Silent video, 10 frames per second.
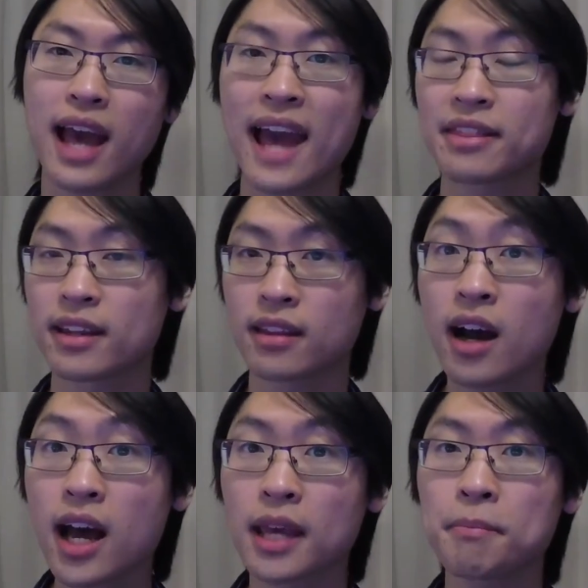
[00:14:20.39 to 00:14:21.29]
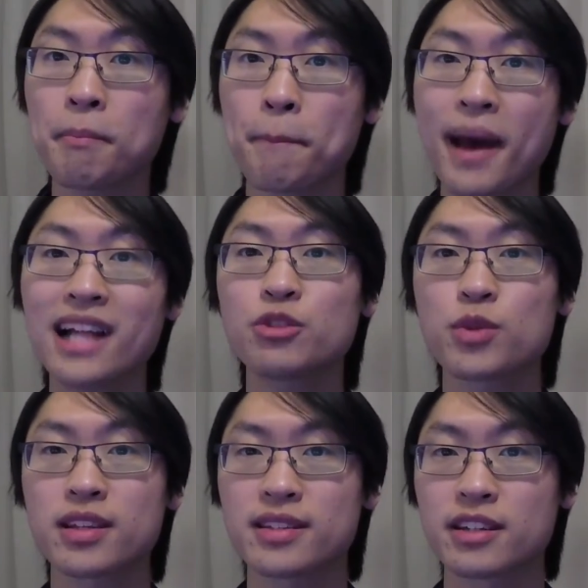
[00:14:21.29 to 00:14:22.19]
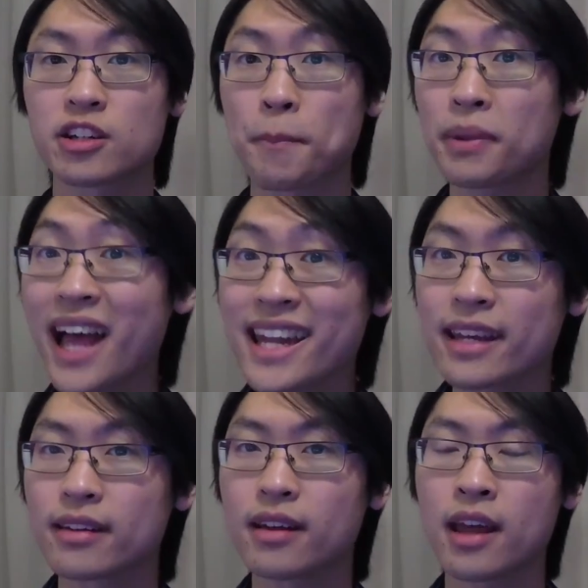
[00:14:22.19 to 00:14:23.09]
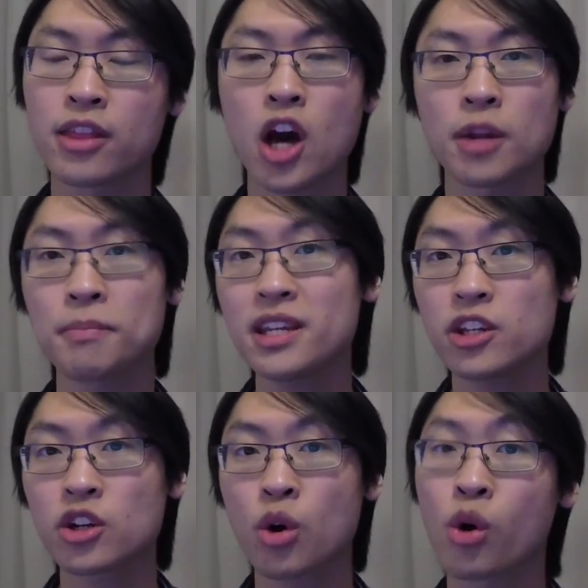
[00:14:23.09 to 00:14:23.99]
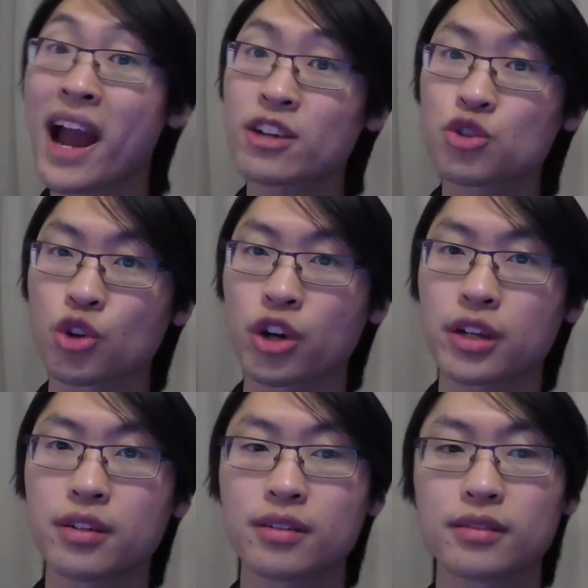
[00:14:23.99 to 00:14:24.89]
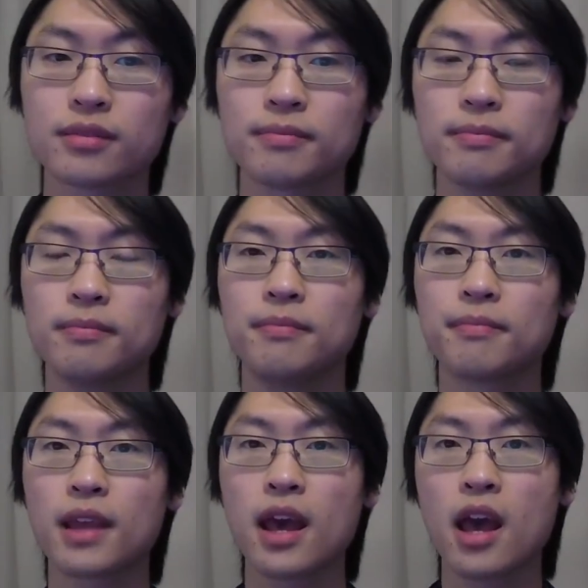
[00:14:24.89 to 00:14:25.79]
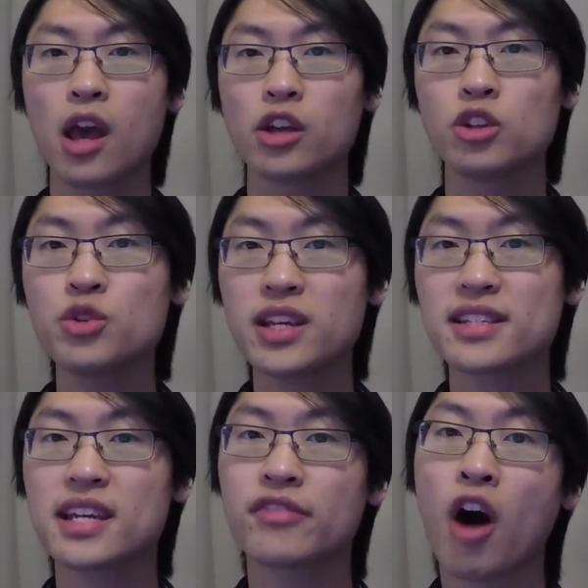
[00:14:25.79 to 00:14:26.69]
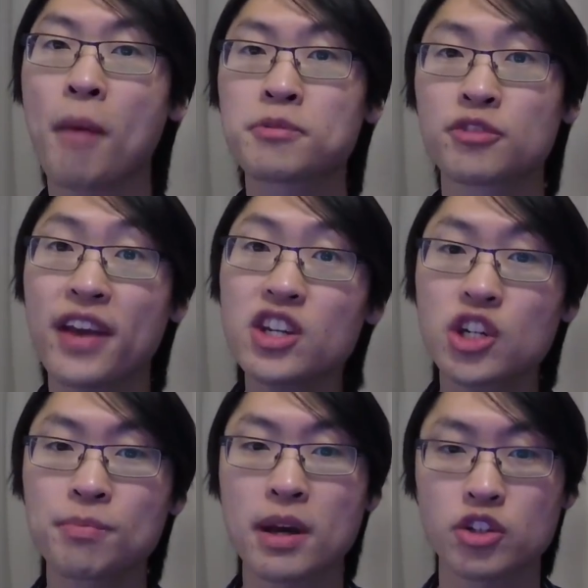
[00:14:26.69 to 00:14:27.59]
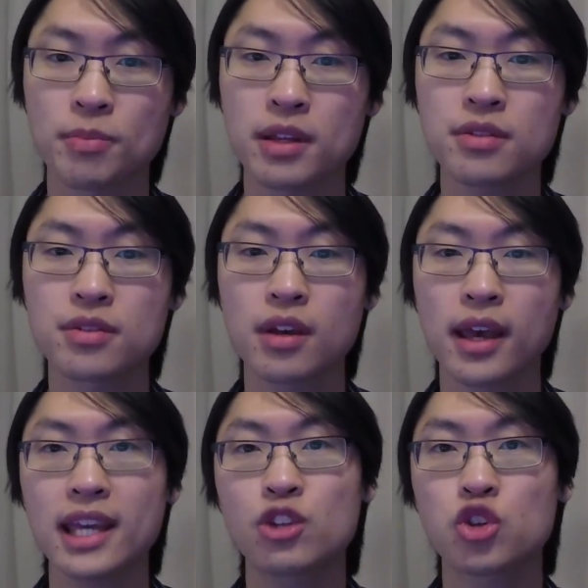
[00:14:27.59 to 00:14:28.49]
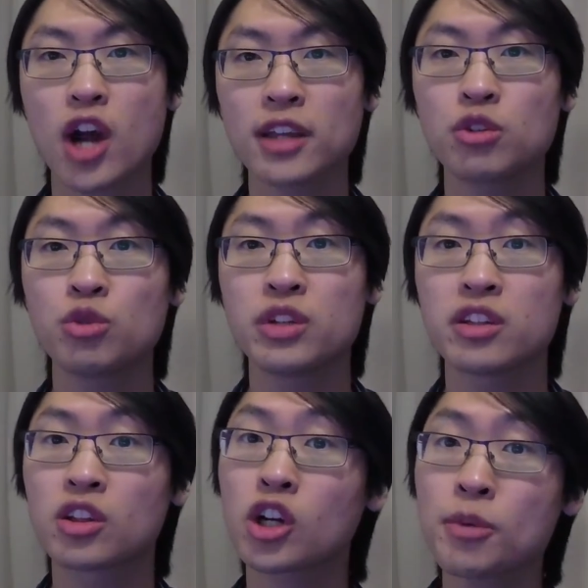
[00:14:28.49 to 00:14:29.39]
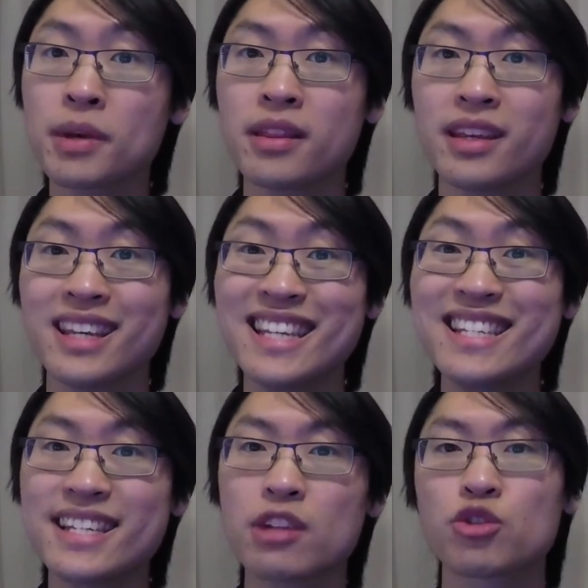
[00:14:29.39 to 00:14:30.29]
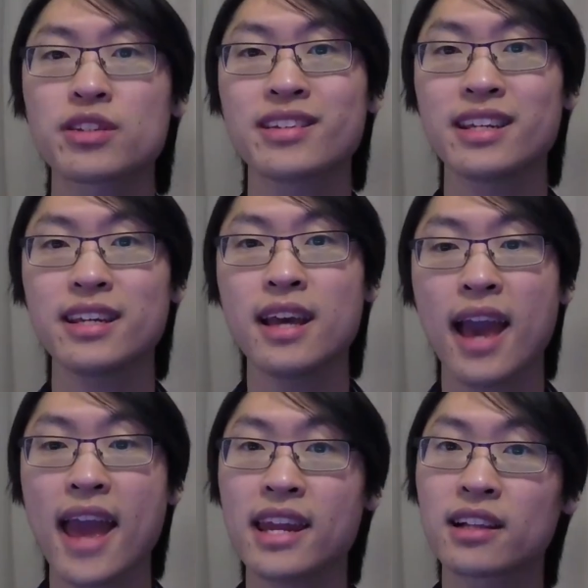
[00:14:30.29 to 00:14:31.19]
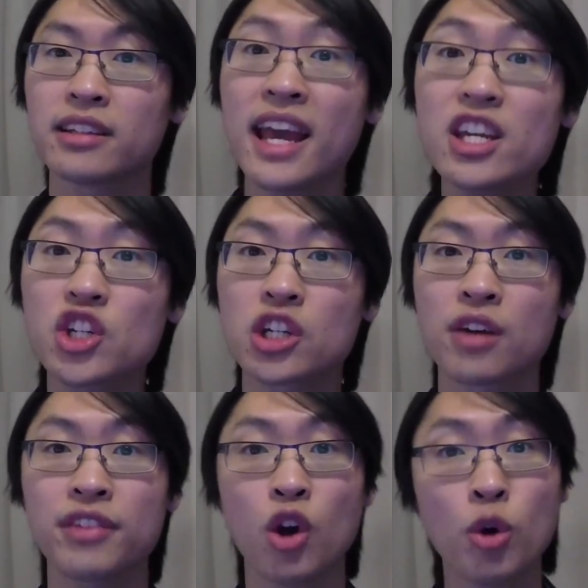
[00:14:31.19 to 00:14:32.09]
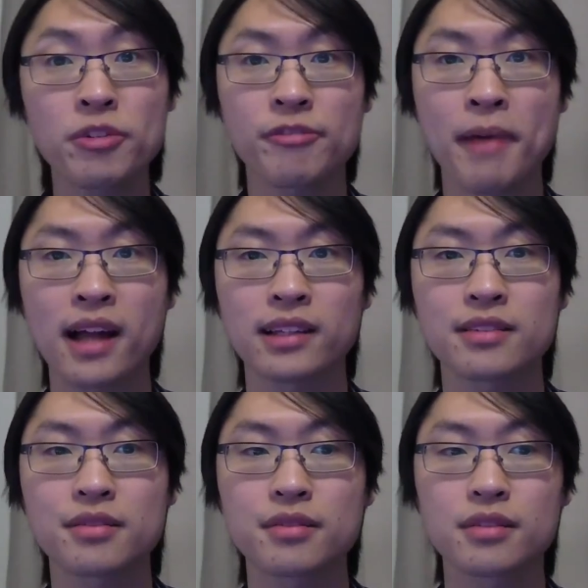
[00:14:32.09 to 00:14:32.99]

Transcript: at that time, Pallas was considered a planet and not a meteor or asteroid. Using a set of observation measurements, he tried to determine the eccentricity and inclination of the orbit of Pallas.